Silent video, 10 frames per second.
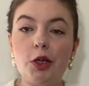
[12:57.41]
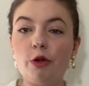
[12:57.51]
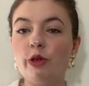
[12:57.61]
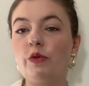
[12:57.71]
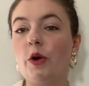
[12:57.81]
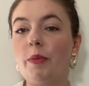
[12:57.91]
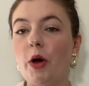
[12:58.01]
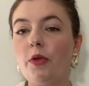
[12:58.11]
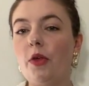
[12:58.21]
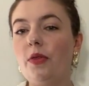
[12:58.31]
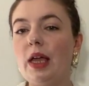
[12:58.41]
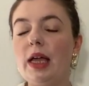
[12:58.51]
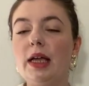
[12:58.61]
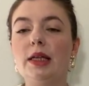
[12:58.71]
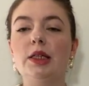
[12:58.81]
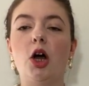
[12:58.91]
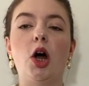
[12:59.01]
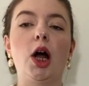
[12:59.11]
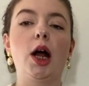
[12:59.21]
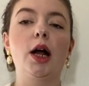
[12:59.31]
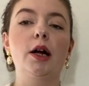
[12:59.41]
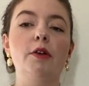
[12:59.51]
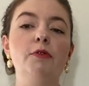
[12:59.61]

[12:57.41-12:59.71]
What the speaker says: use for both of these are